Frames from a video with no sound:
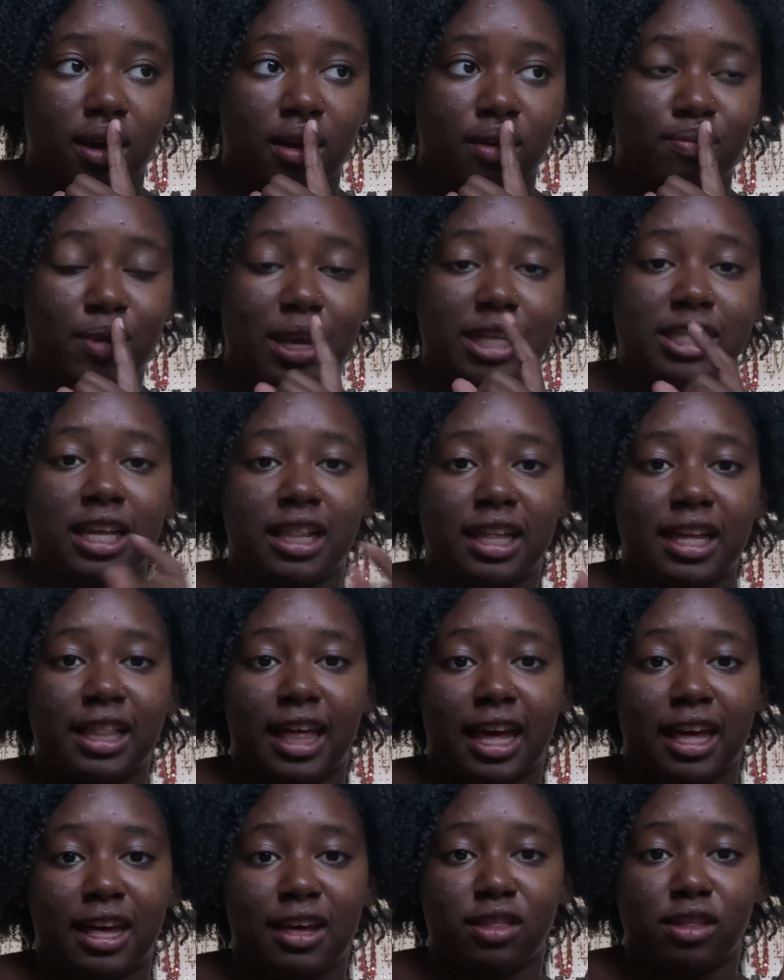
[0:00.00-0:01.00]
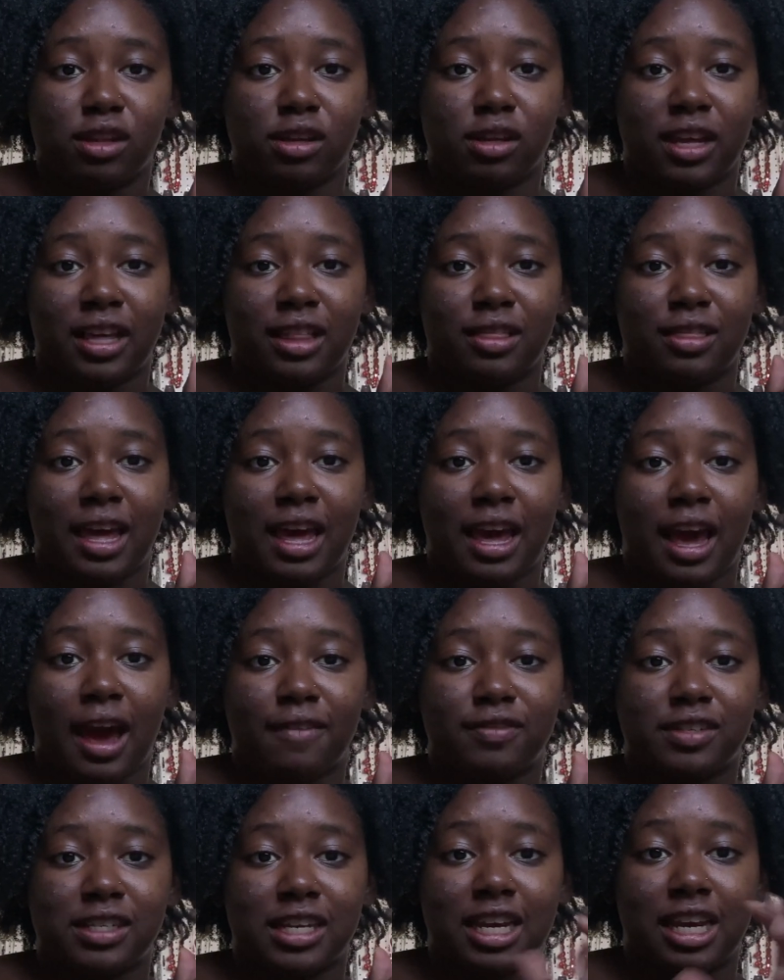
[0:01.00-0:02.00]
basically, like, they
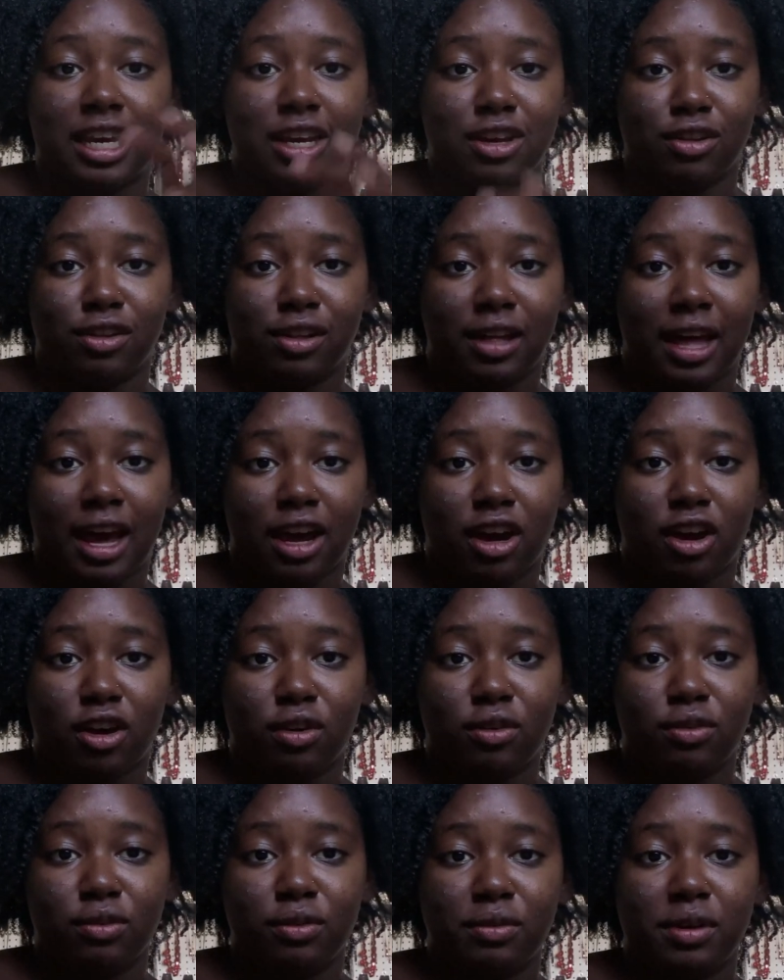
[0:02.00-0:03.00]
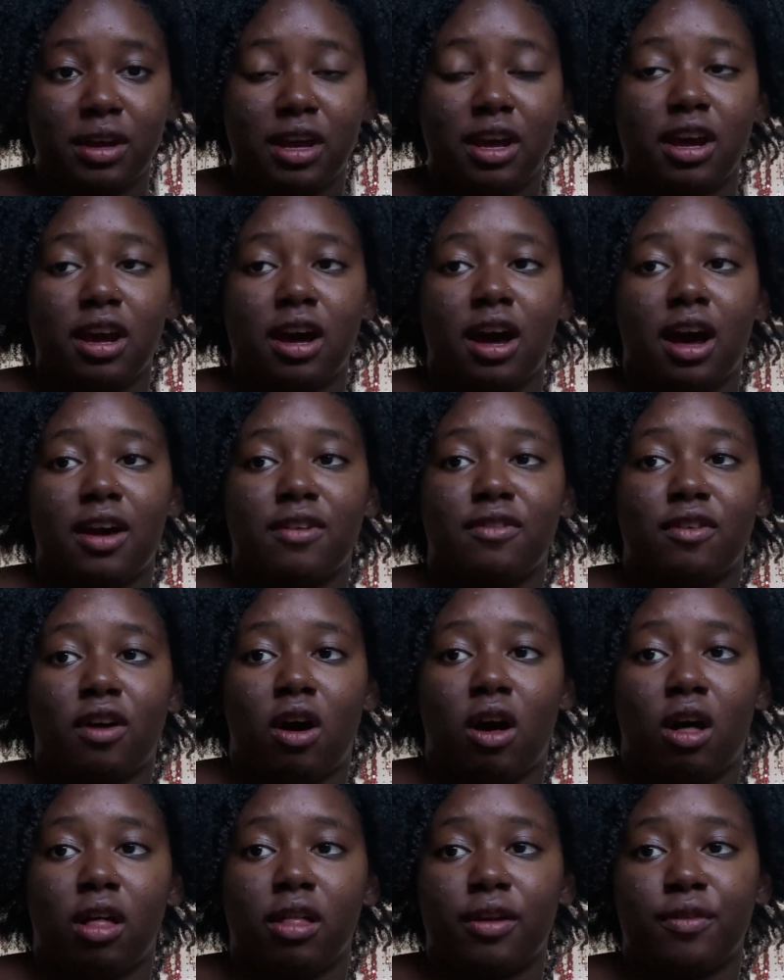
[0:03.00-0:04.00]
have to heal Echo of
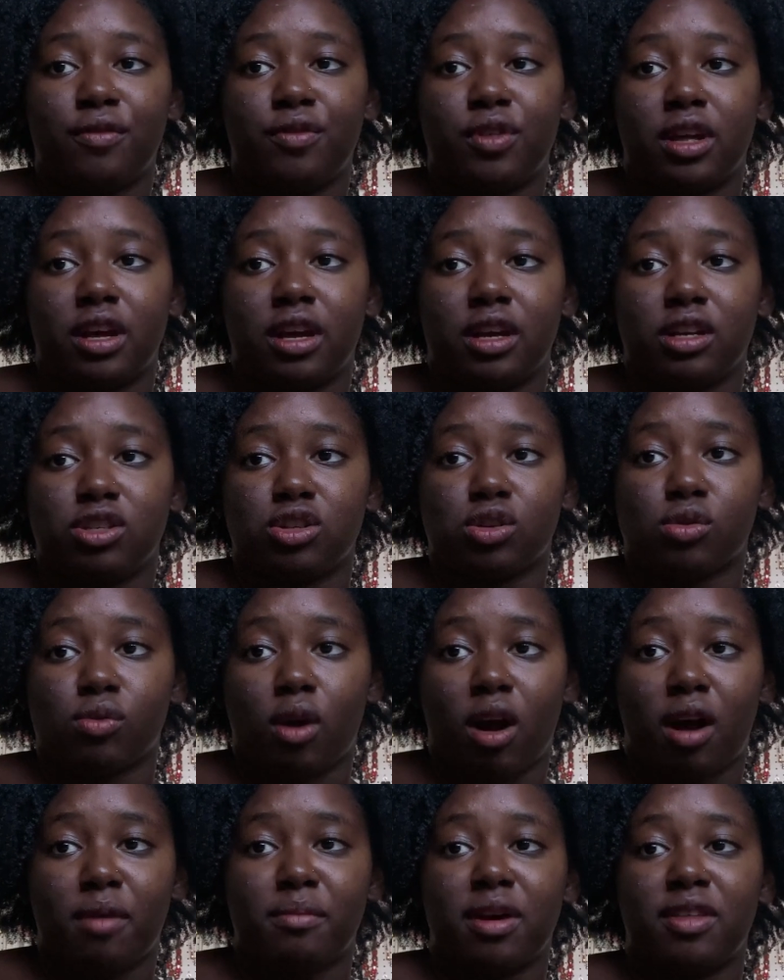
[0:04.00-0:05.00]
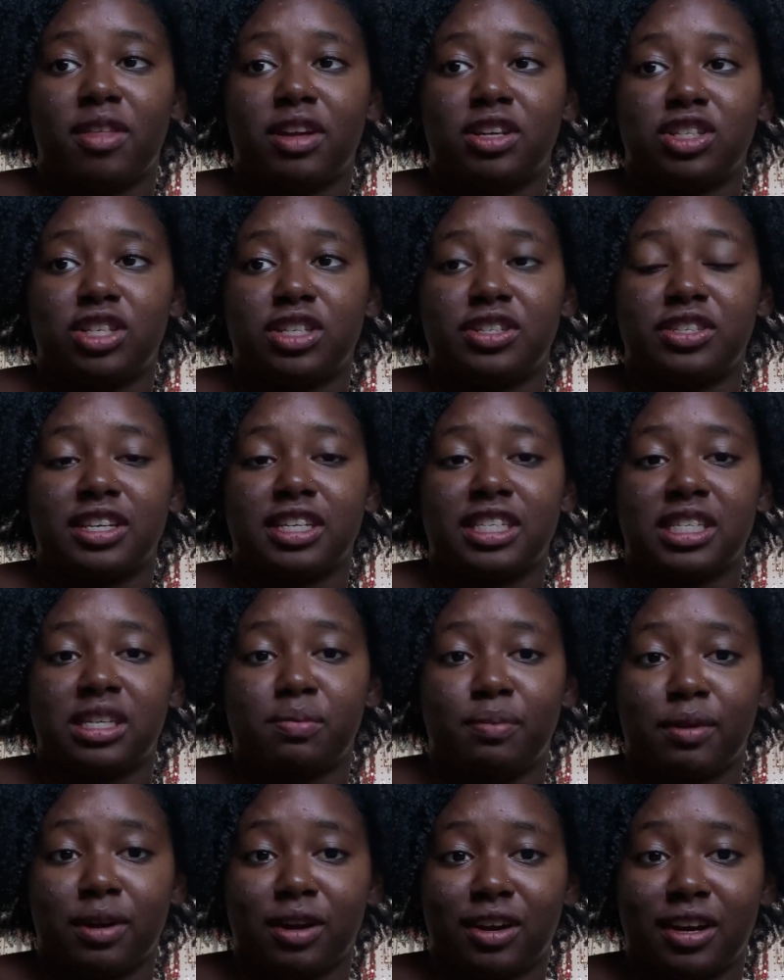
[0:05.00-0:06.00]
all of the trauma that she's
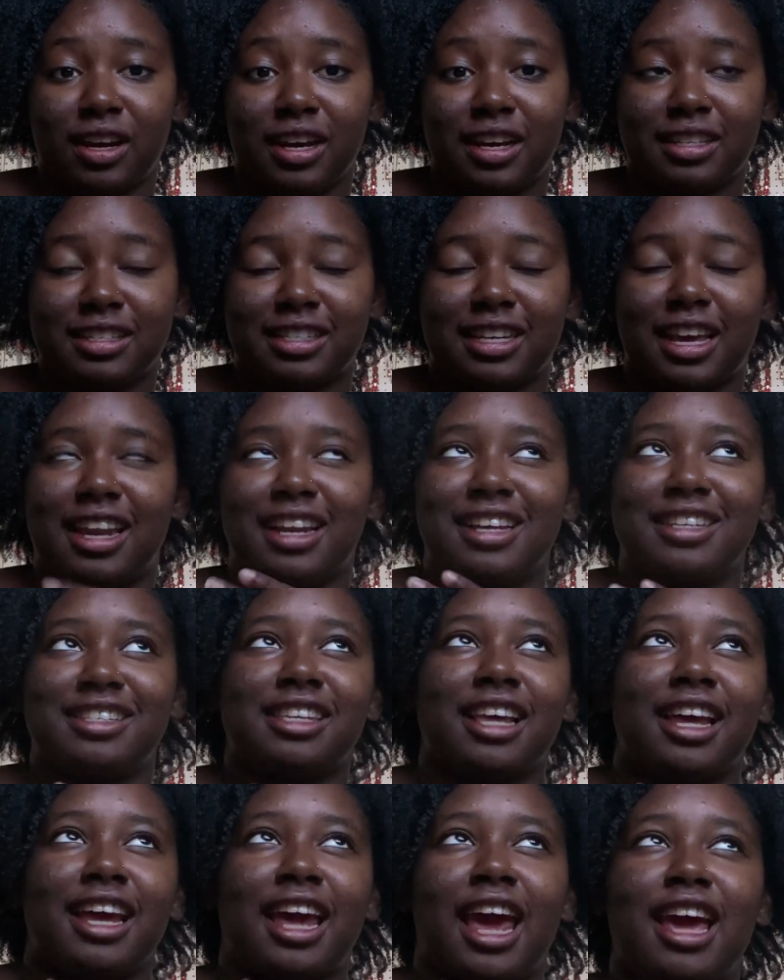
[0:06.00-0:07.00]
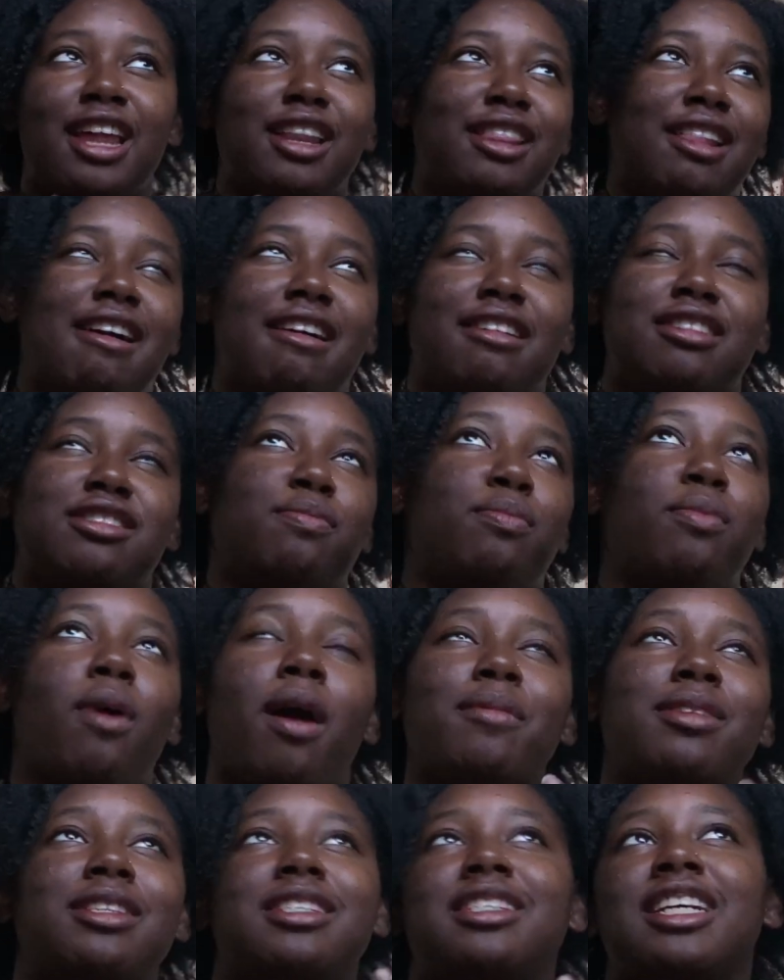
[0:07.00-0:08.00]
experienced, and it's like, it like
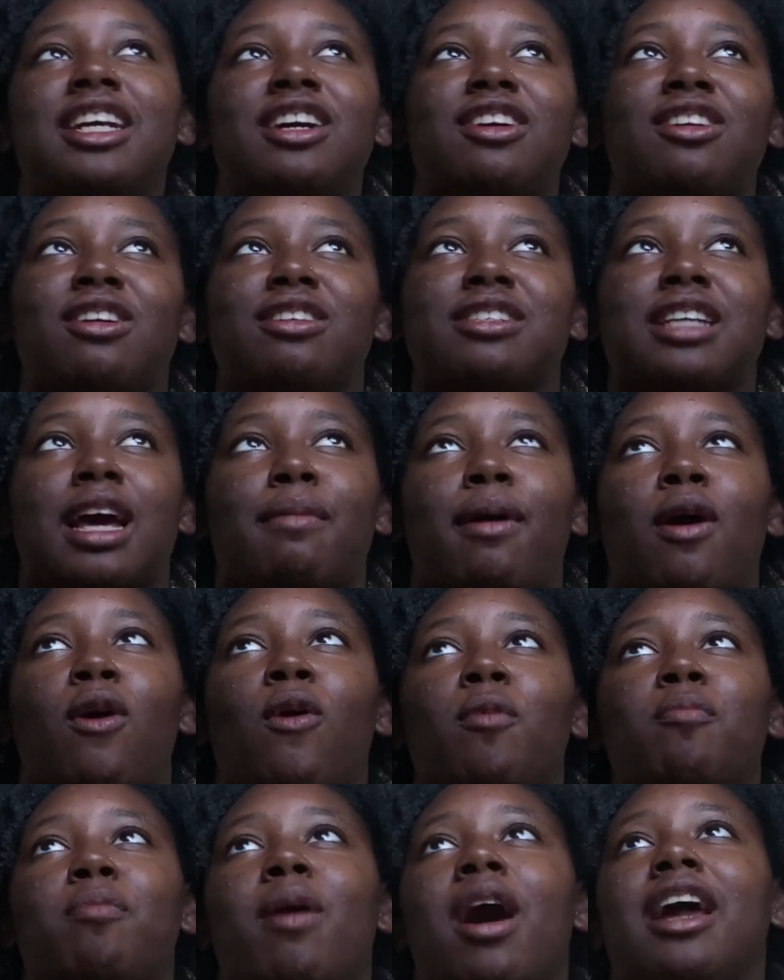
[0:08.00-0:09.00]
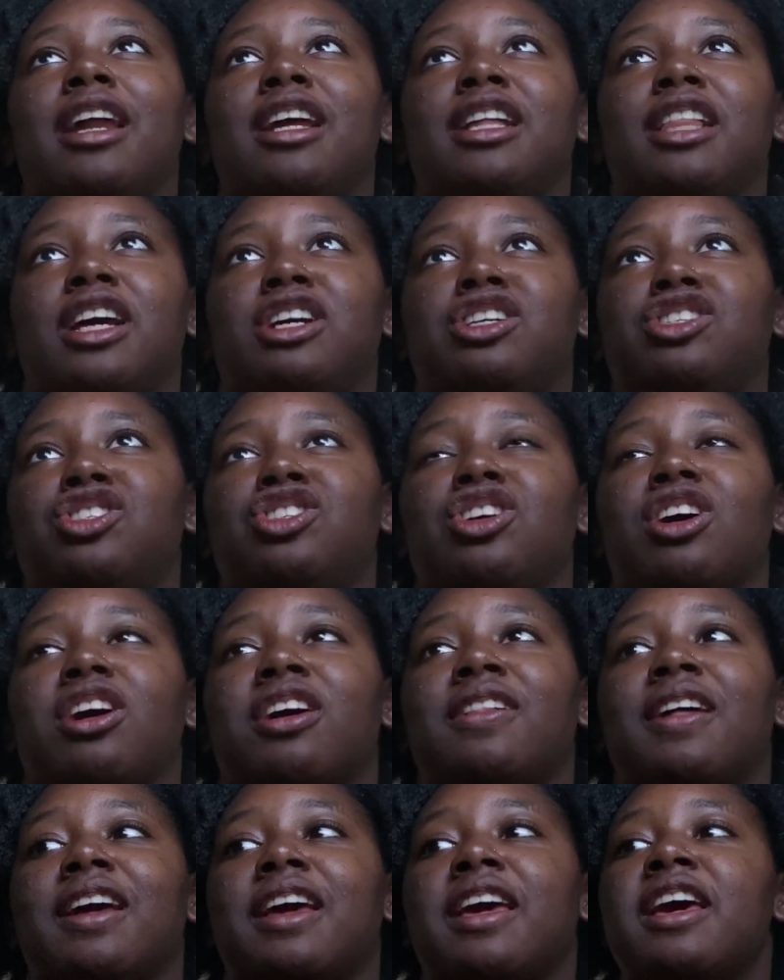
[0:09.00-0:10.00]
brought me to tears. Like, my whole body like shook.
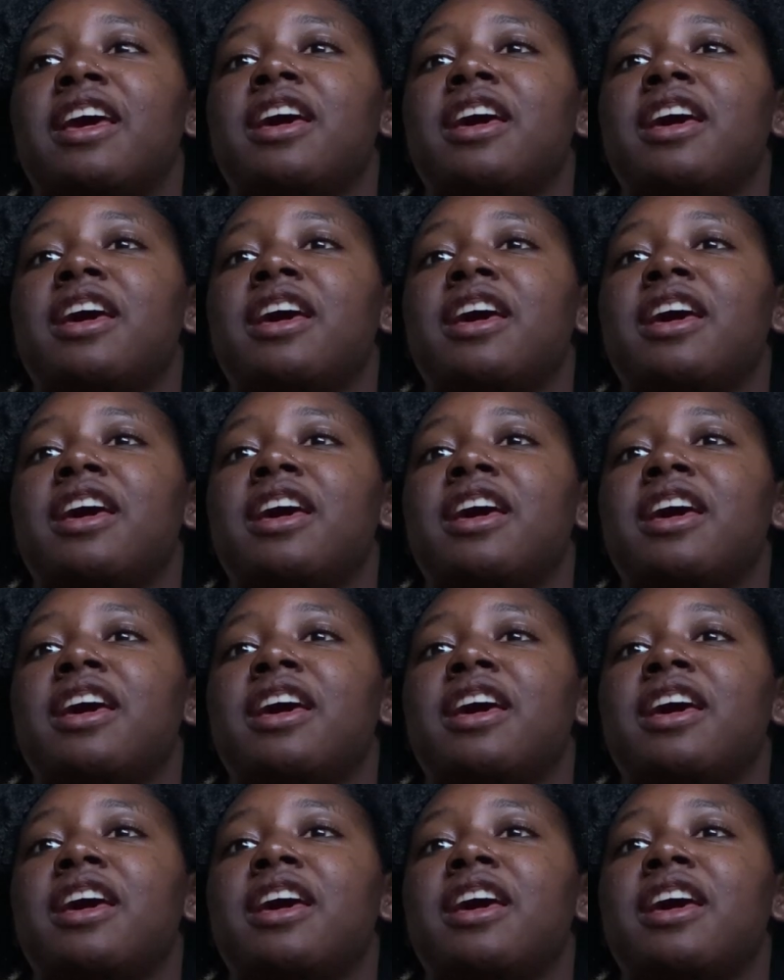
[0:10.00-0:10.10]
Like,